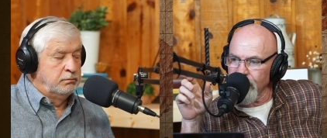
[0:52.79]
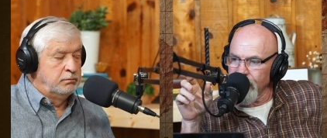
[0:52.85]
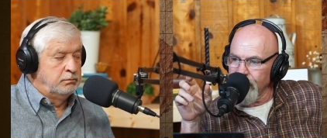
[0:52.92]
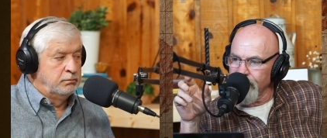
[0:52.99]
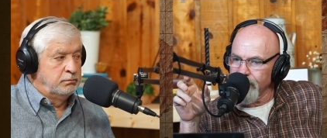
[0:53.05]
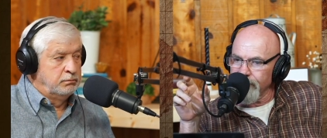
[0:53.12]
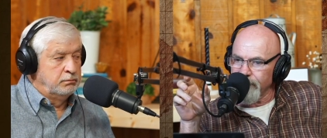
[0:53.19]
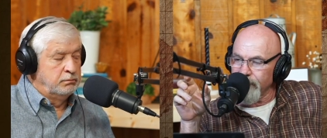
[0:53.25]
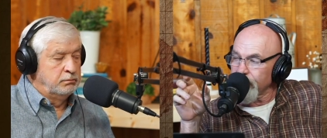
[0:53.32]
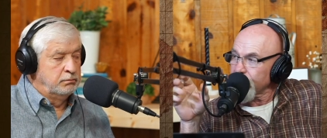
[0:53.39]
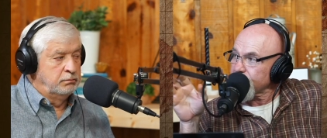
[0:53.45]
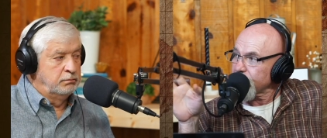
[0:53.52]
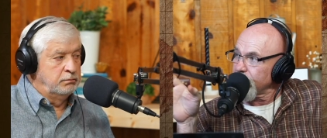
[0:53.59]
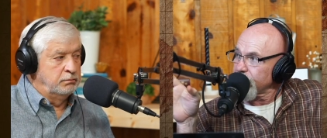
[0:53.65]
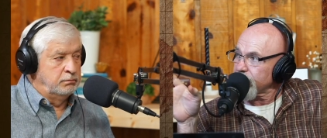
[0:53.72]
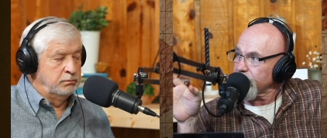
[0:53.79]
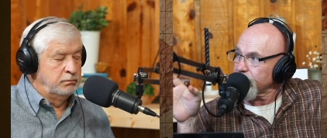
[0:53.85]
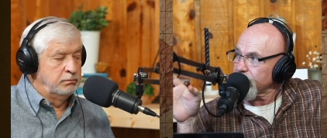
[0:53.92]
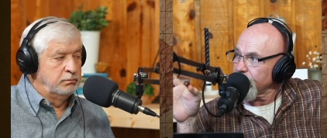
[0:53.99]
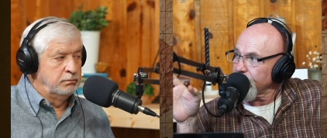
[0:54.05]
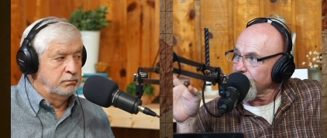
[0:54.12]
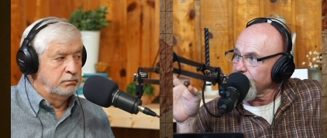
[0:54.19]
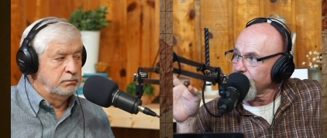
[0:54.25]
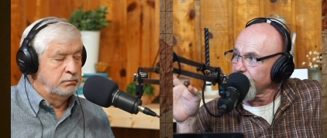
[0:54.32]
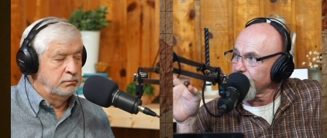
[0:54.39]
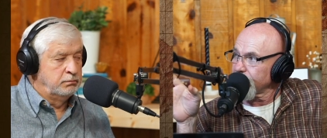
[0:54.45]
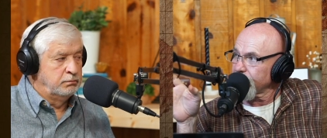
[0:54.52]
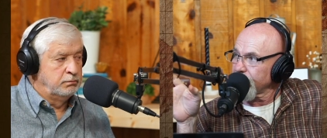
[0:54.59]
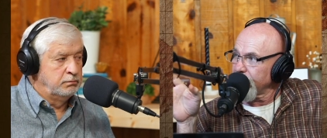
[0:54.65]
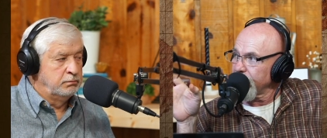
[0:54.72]
Speaker 1: and for mm. discussion's mm. sake.
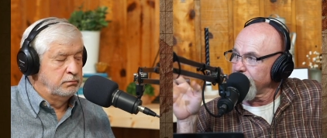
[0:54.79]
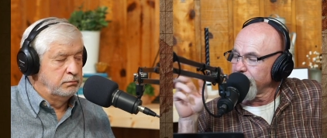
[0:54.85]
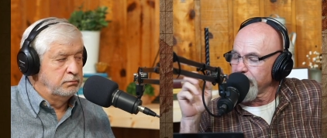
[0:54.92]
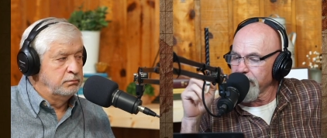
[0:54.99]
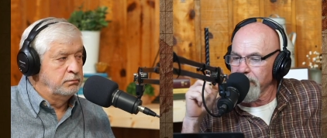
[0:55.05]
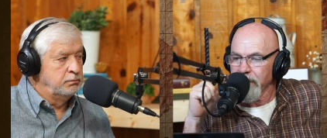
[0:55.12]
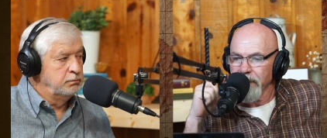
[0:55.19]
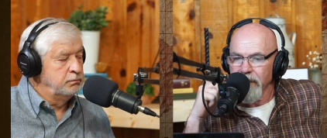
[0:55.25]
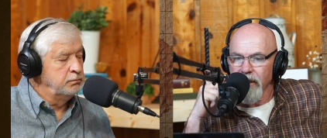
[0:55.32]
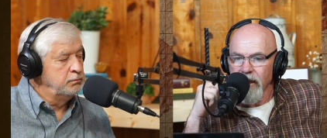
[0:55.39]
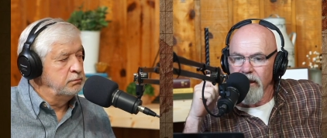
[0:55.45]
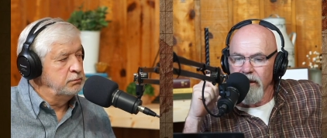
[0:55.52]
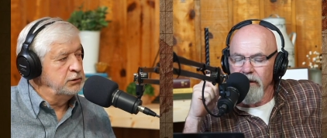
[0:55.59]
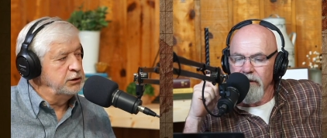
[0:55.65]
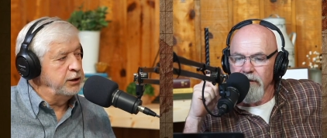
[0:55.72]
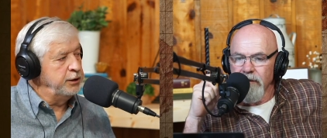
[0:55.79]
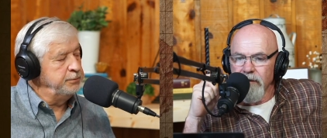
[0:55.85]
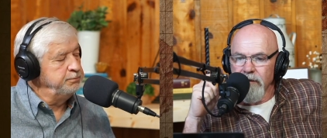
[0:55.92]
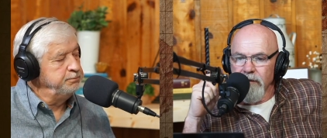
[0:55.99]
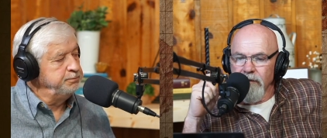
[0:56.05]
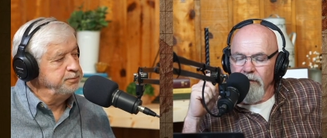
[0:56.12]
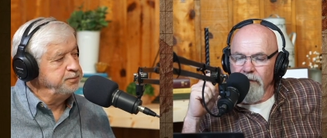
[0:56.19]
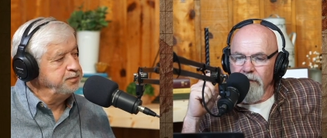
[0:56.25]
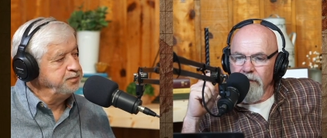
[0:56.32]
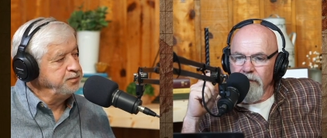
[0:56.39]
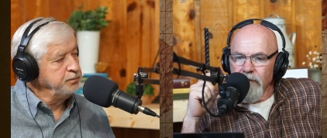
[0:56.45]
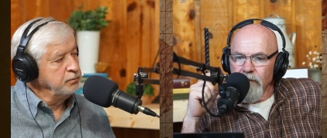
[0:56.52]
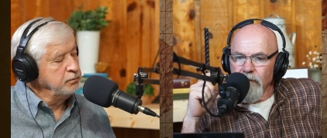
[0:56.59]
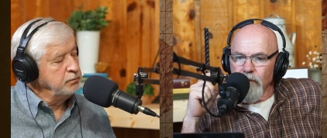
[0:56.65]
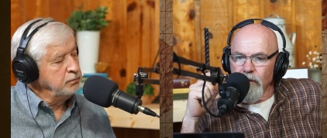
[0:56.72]
Okay. Okay.
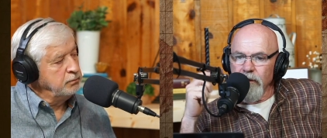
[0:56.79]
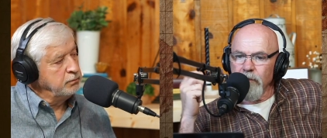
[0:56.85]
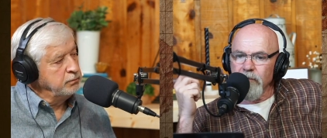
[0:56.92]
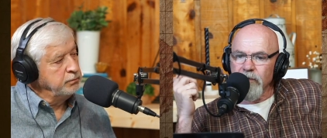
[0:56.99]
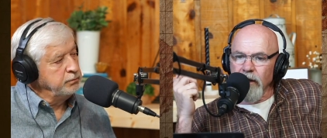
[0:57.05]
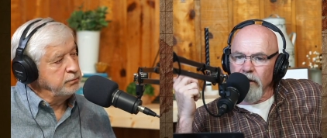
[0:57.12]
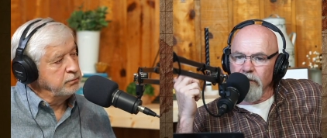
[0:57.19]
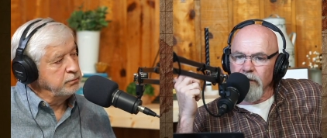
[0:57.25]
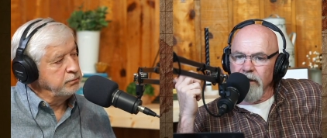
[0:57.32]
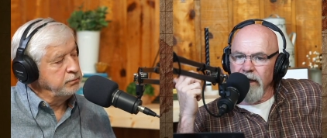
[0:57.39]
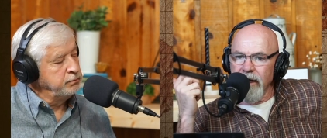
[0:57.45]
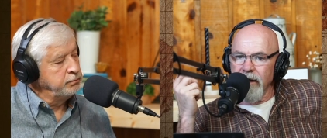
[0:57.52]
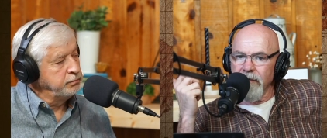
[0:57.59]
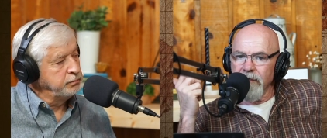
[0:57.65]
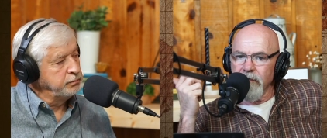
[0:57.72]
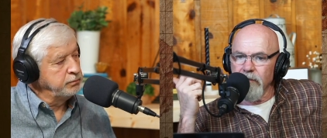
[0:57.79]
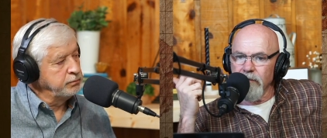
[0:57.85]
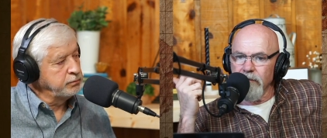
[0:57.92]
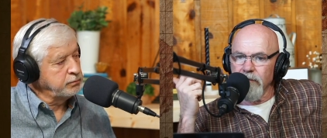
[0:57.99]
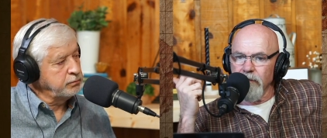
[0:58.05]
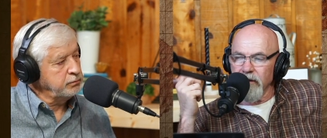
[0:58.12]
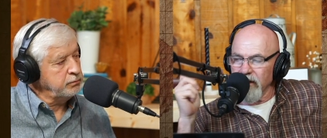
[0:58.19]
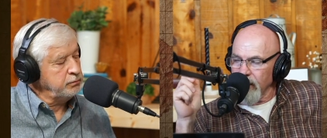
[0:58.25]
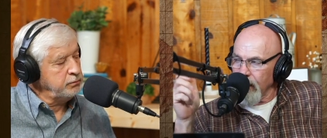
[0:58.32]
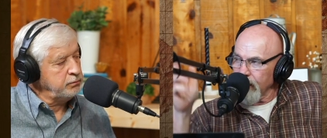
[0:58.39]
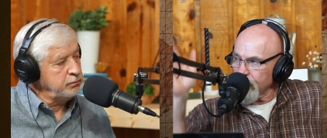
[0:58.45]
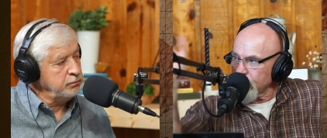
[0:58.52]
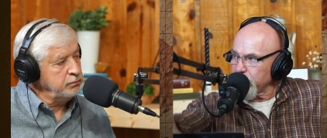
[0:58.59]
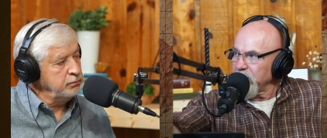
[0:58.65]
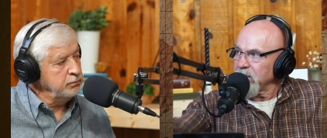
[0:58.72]
We were talking how that when God
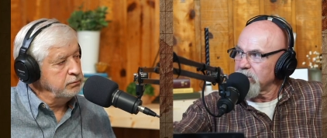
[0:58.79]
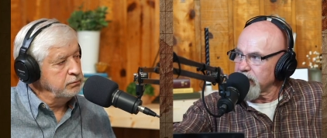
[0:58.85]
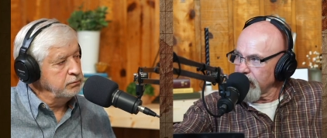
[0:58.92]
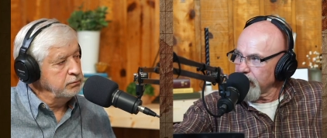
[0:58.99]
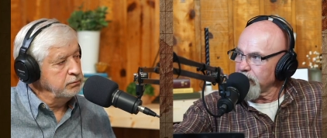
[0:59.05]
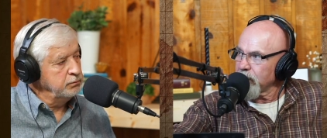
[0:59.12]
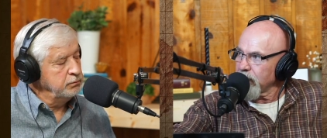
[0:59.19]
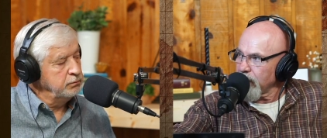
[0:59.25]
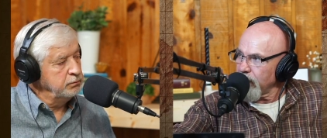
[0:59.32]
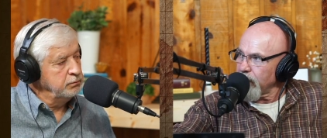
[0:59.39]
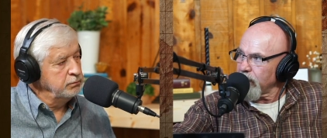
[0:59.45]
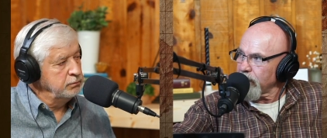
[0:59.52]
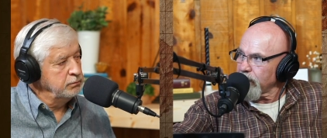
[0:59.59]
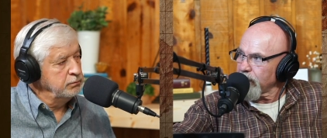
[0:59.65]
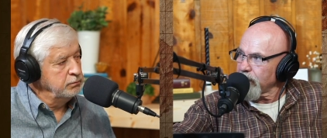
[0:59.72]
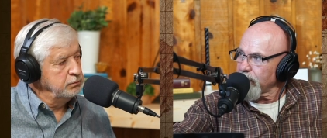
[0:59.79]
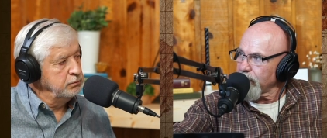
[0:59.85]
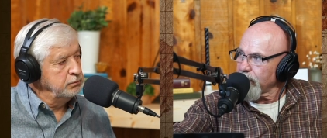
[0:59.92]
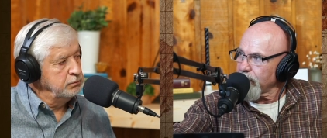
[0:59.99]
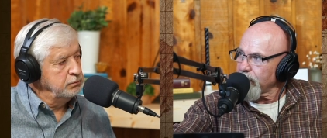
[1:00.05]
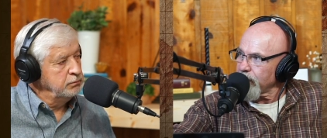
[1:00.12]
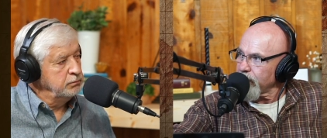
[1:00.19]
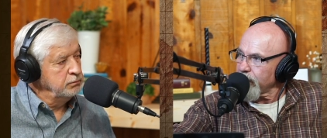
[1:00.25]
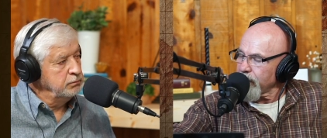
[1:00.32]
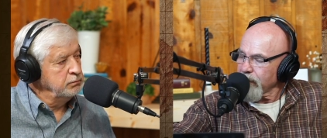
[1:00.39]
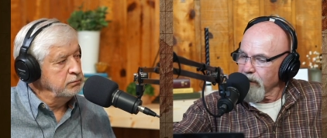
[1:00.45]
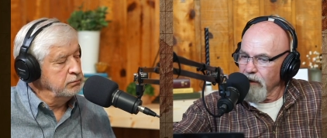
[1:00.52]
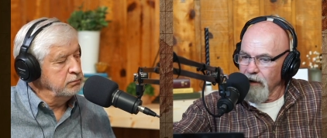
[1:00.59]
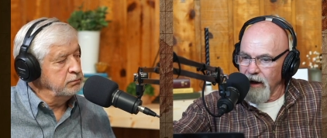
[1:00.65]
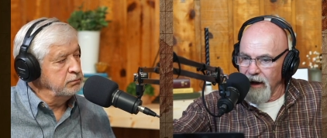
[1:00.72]
speaks something to the earth,
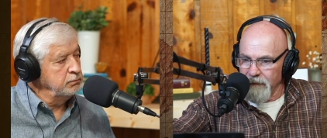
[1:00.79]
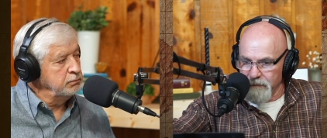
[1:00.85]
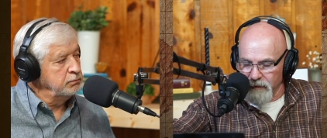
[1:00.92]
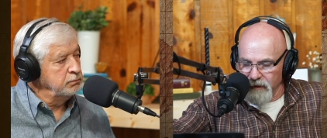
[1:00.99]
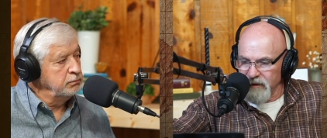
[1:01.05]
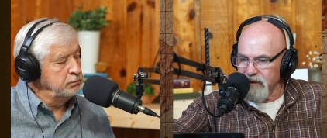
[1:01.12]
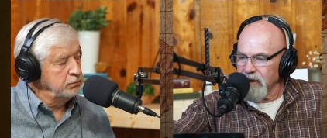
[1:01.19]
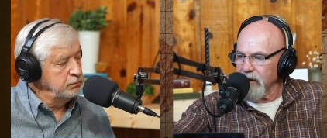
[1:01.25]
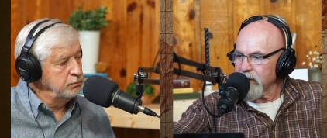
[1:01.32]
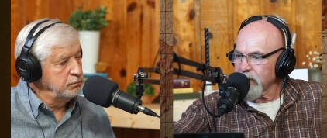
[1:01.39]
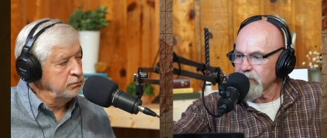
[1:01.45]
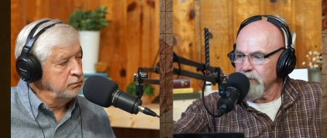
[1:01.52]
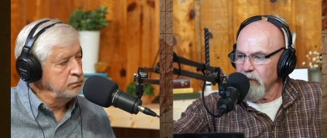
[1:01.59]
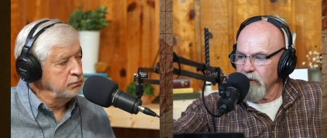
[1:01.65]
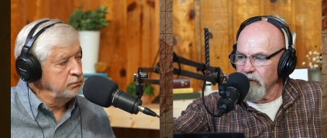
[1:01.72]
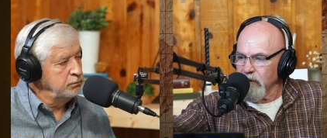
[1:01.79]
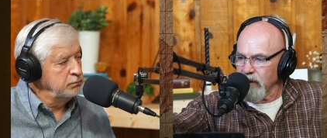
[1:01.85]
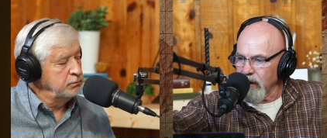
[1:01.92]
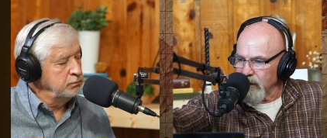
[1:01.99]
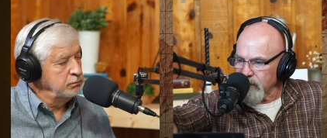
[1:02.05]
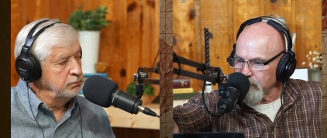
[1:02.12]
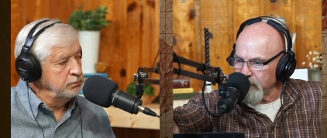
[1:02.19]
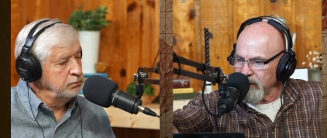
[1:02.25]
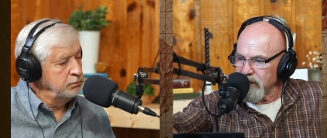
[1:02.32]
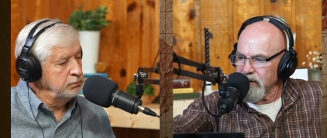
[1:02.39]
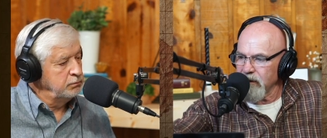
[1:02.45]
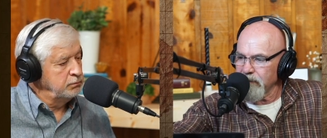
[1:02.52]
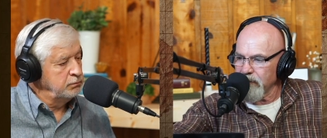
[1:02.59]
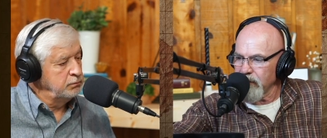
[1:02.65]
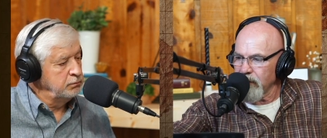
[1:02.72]
Mm-hmm. I'd preached that this morning. When God speaks
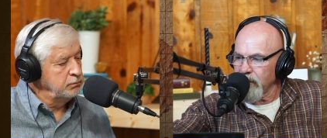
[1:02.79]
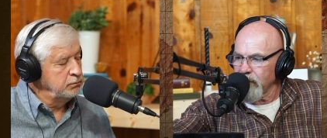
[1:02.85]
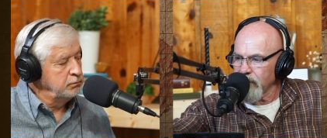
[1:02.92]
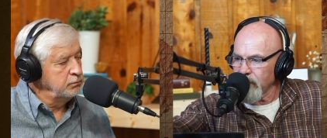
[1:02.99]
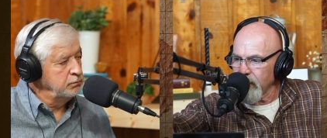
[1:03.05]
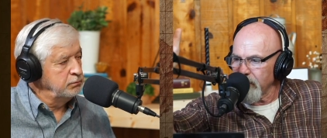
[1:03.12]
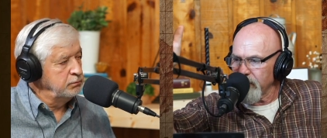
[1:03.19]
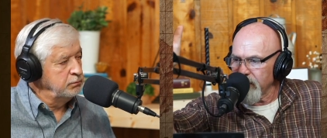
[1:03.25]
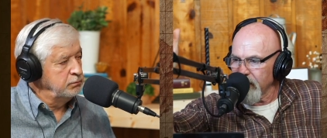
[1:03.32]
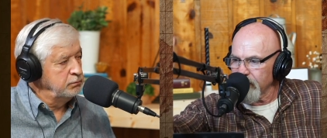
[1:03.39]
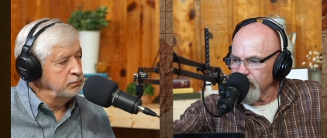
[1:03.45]
something to earth, it becomes